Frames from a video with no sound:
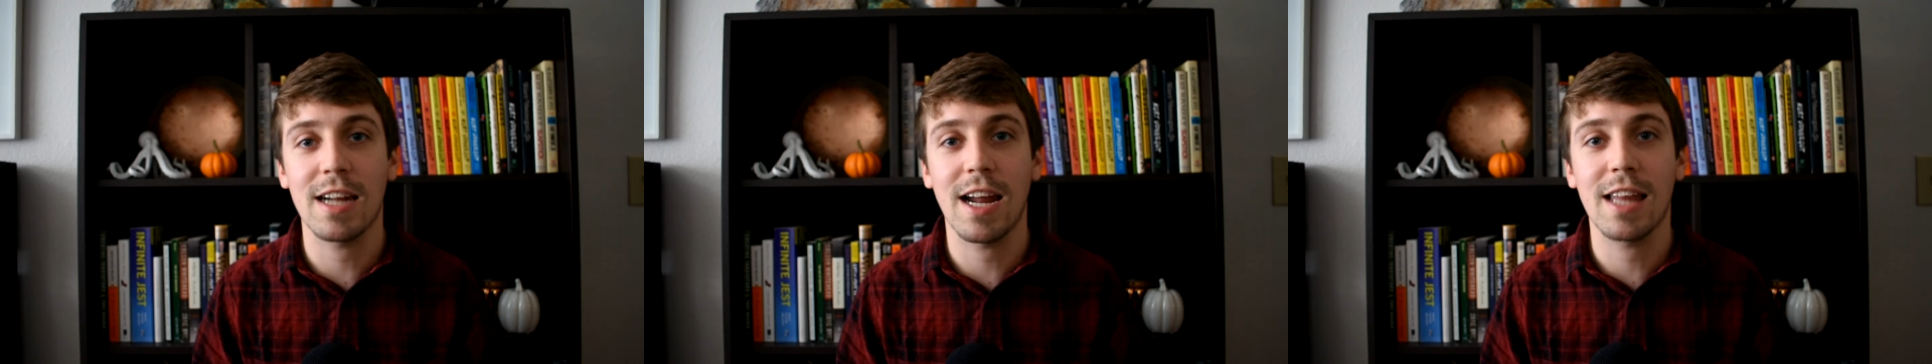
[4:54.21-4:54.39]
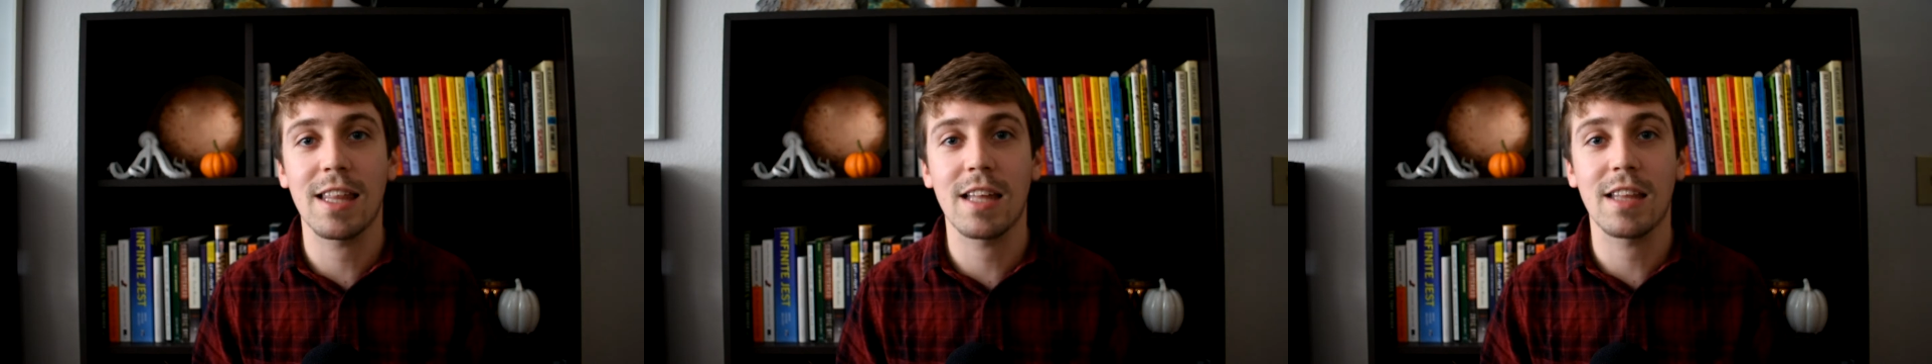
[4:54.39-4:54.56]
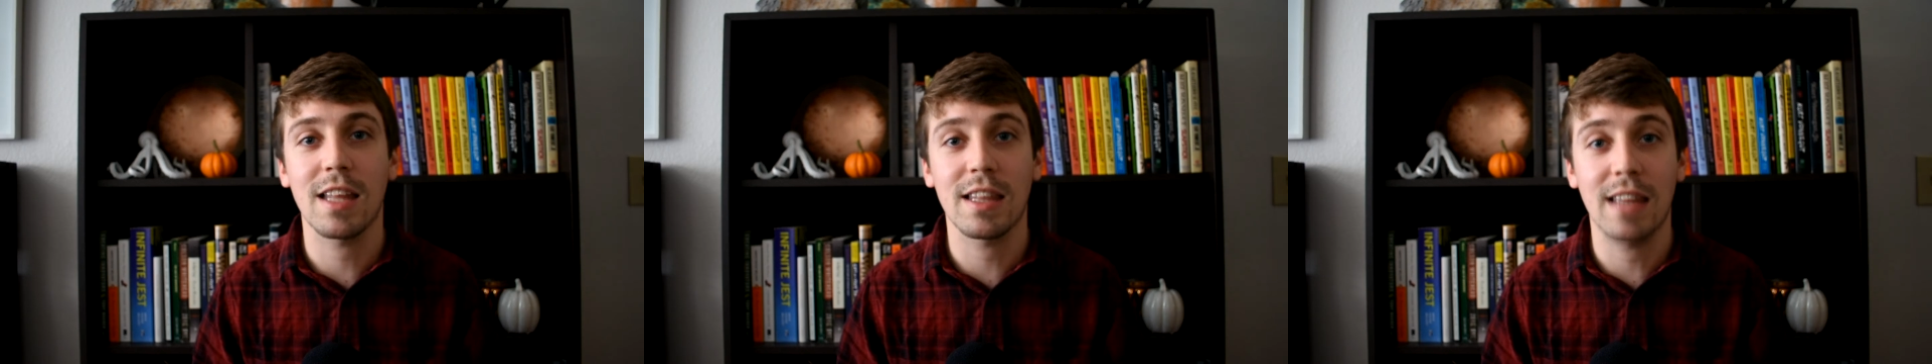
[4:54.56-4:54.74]
And I
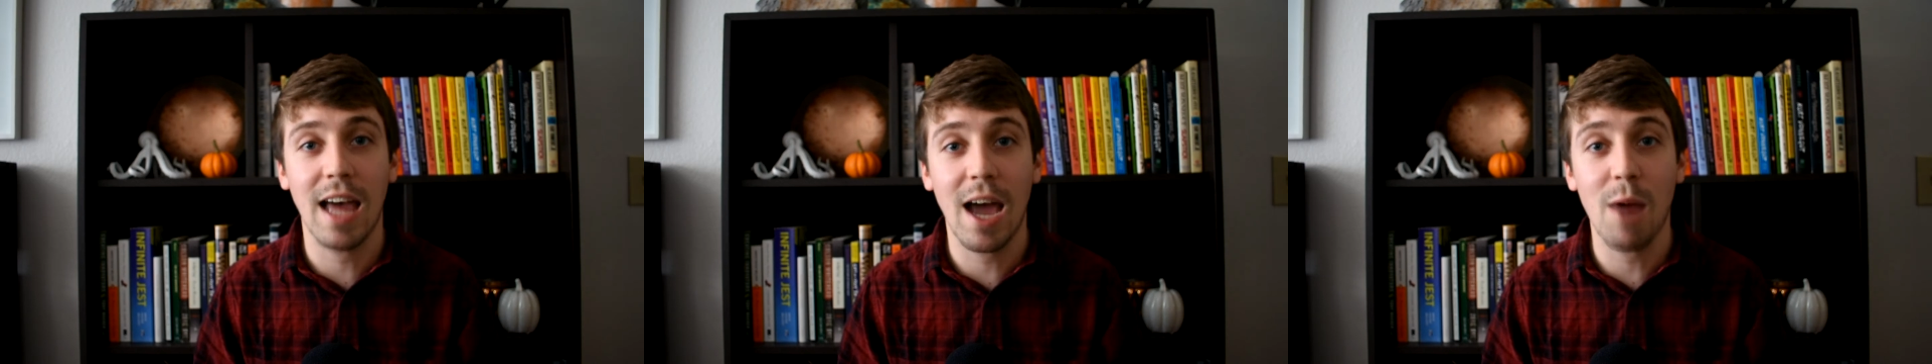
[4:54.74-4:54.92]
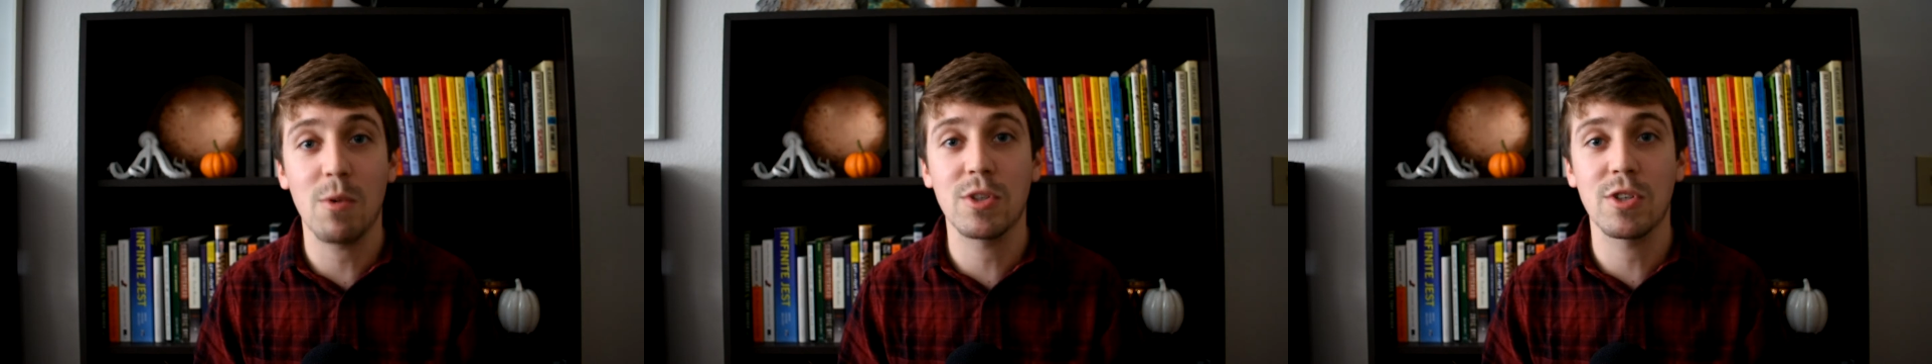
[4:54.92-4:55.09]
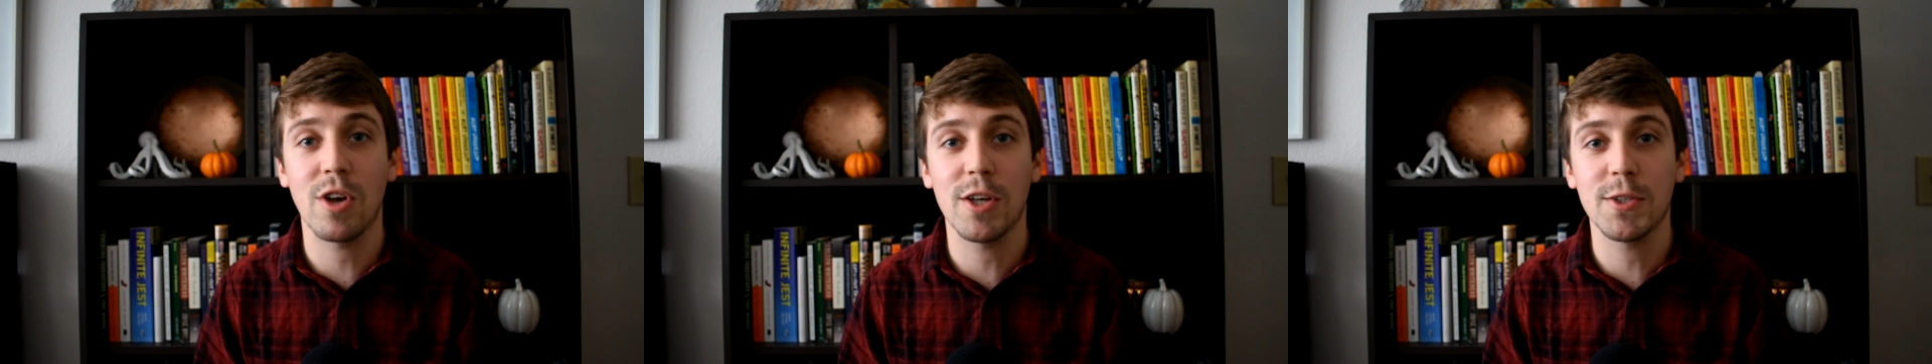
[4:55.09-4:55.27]
thought that that
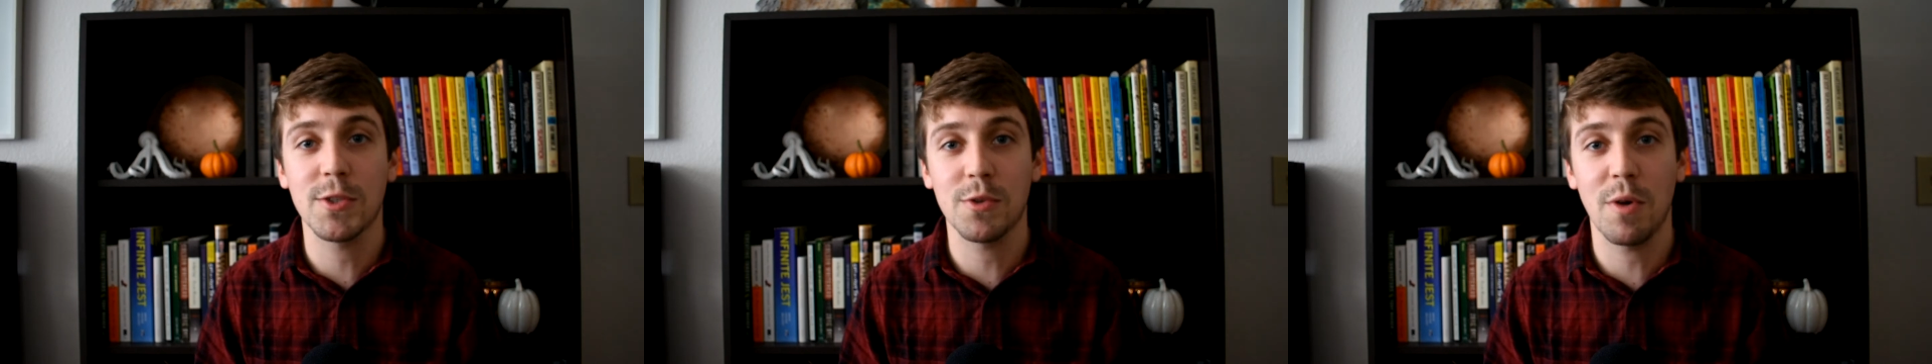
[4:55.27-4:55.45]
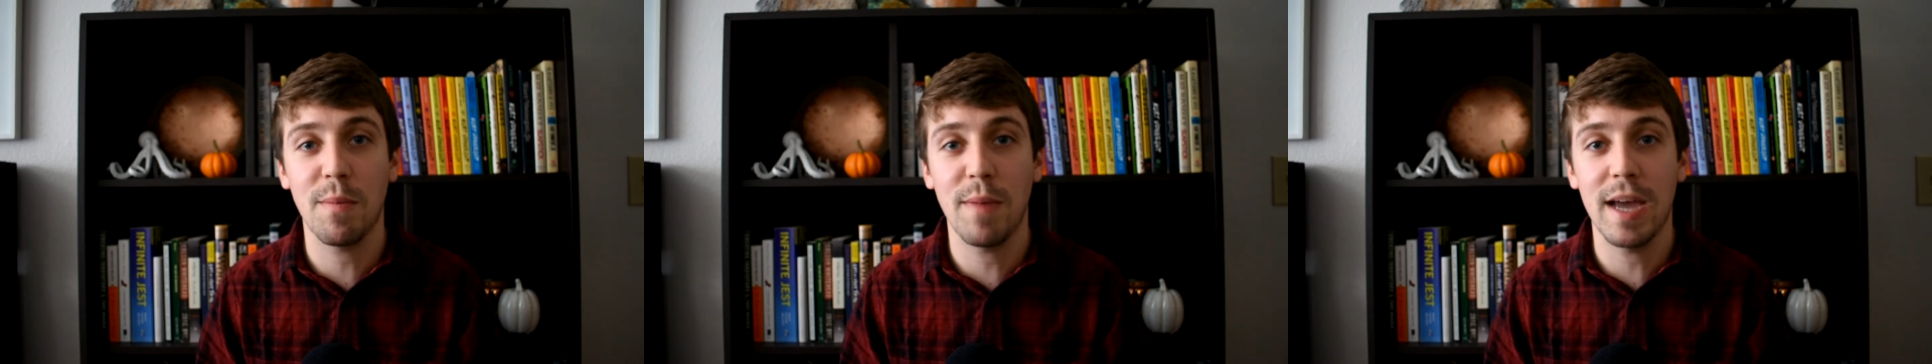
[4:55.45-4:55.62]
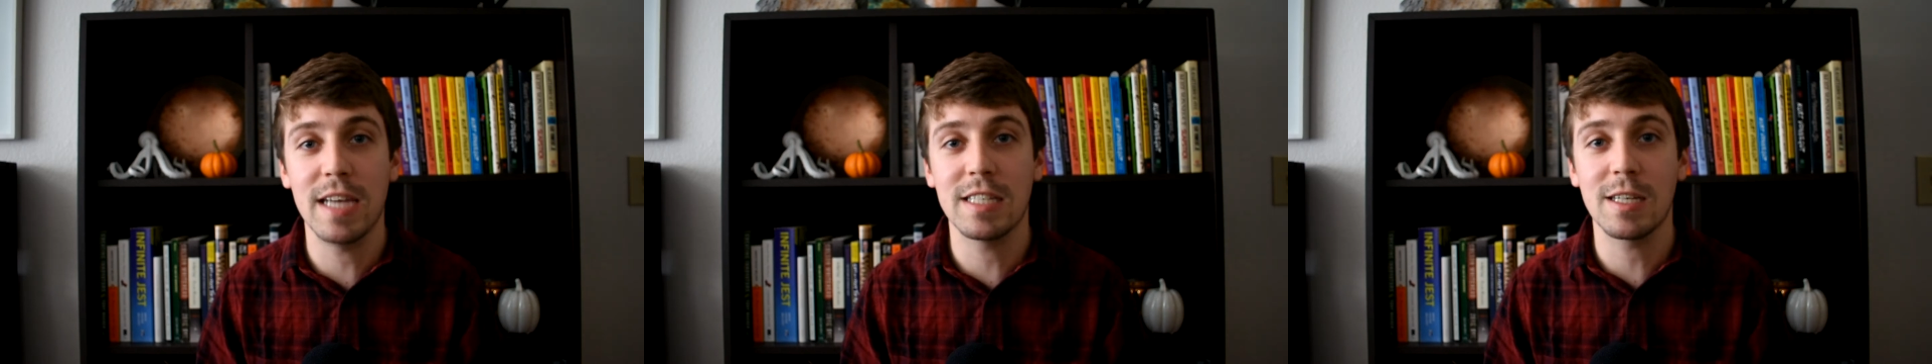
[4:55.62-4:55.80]
was also
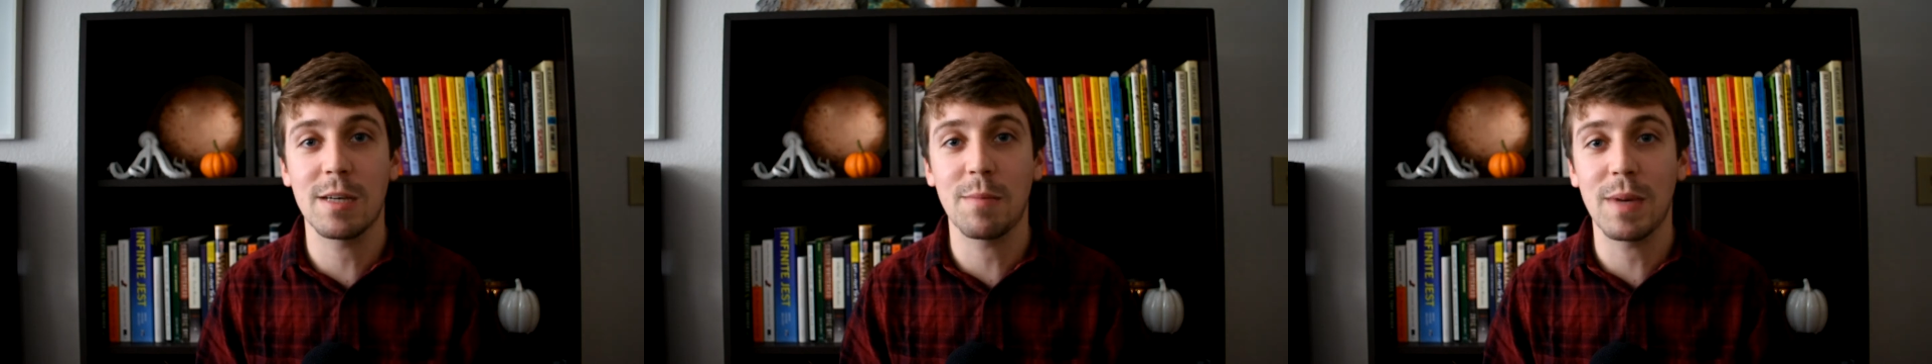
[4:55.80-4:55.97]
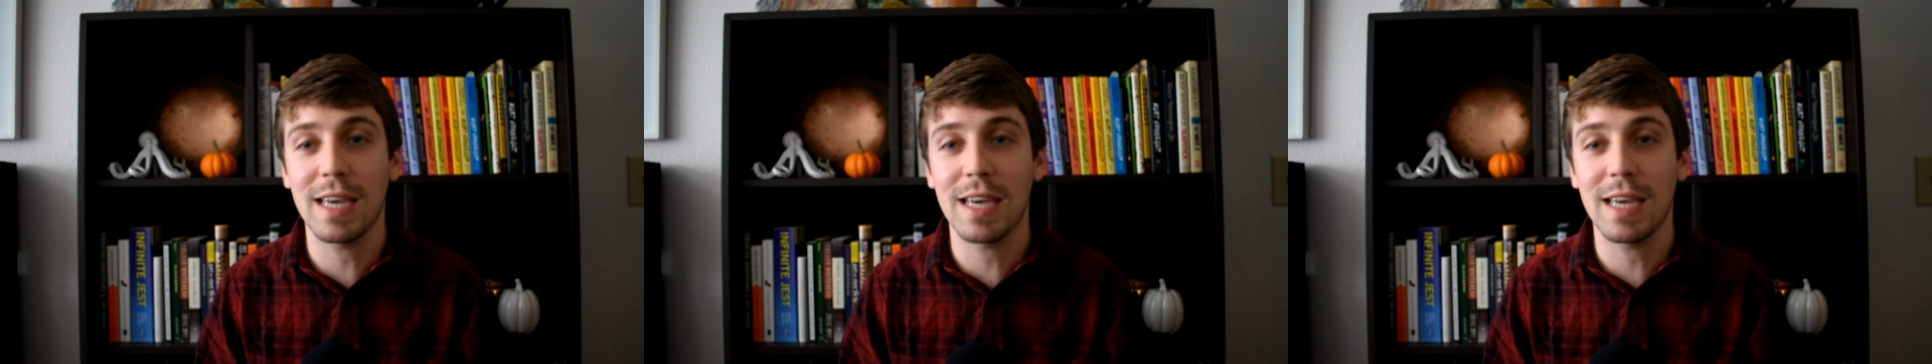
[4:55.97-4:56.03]
amazing